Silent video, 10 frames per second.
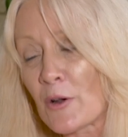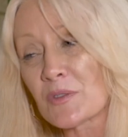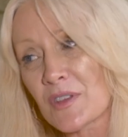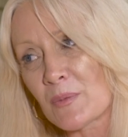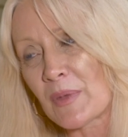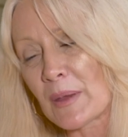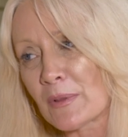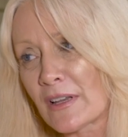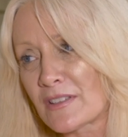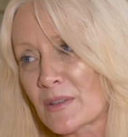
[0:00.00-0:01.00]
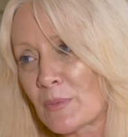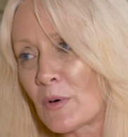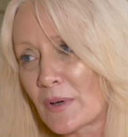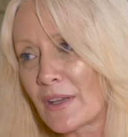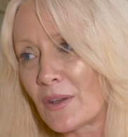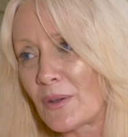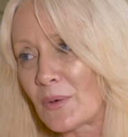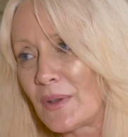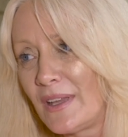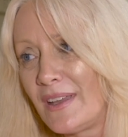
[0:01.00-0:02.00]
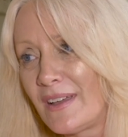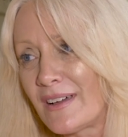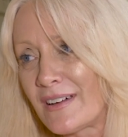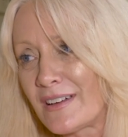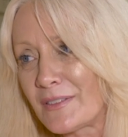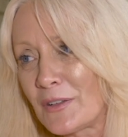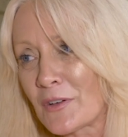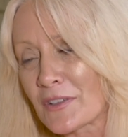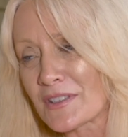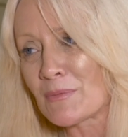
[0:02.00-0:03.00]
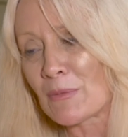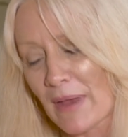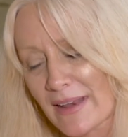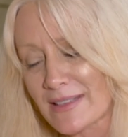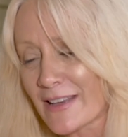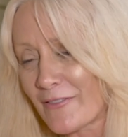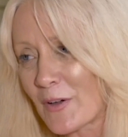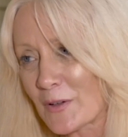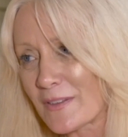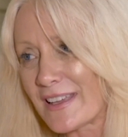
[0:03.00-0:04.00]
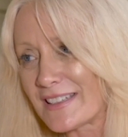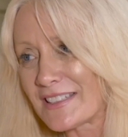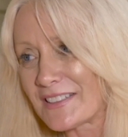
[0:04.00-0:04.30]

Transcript: And also the people that are supporting you. You've got some amazing folk there